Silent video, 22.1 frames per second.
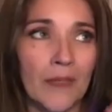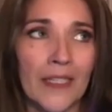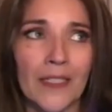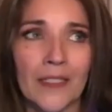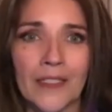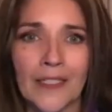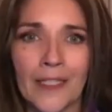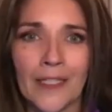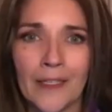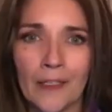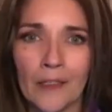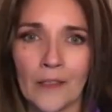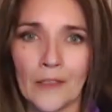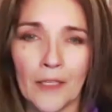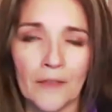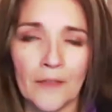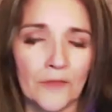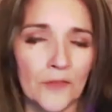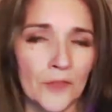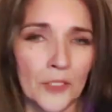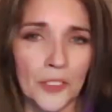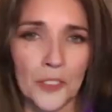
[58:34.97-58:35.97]
entire life
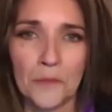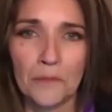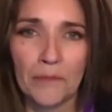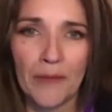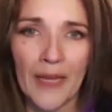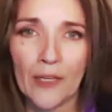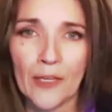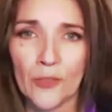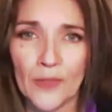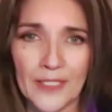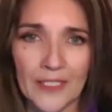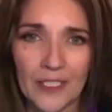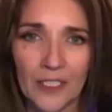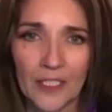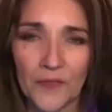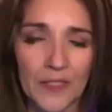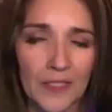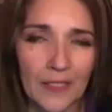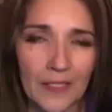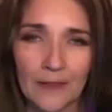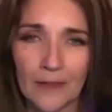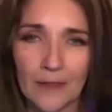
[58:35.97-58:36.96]
good, bad, or
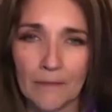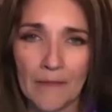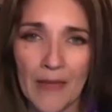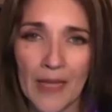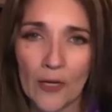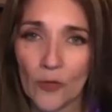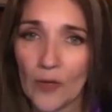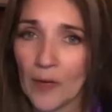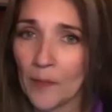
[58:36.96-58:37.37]
indifferent doesn't matter.